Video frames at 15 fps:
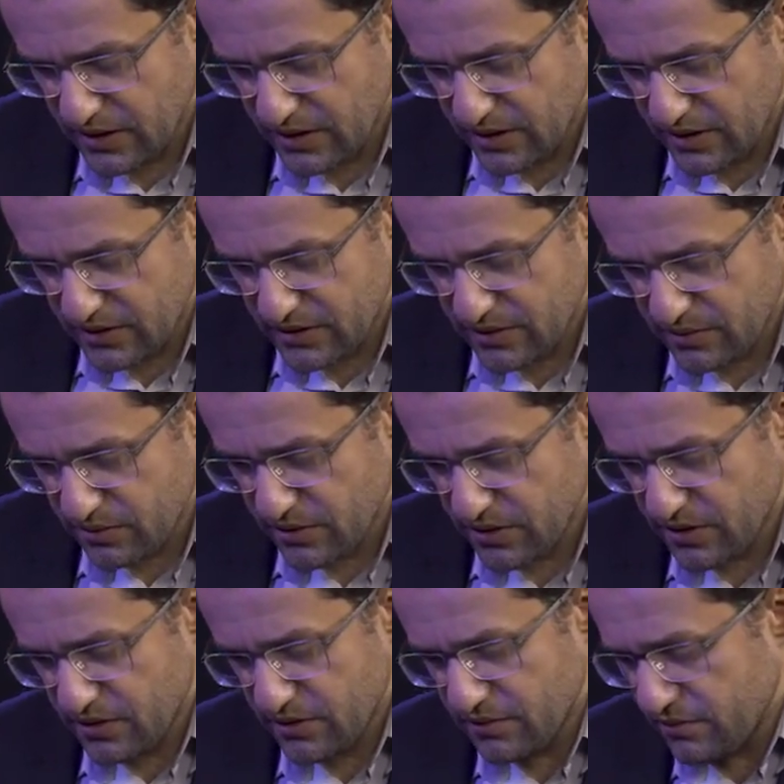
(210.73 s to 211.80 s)
Does this work?
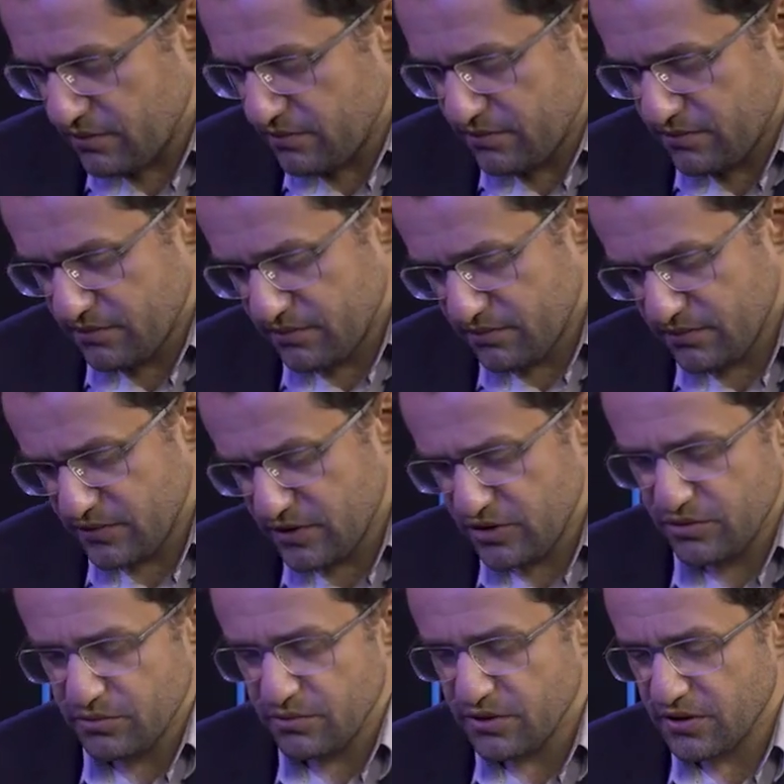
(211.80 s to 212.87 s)

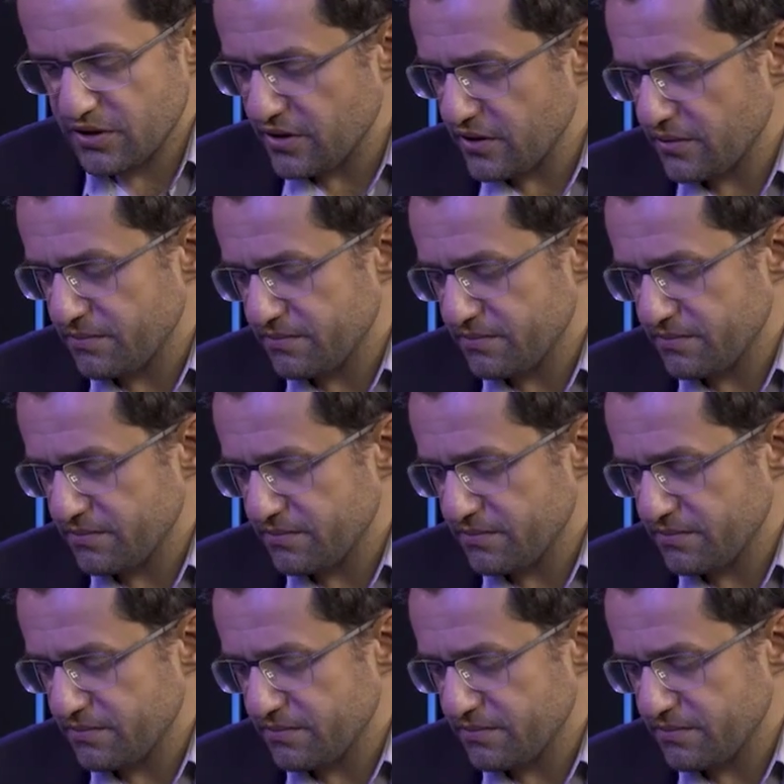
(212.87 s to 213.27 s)
Should work, yeah.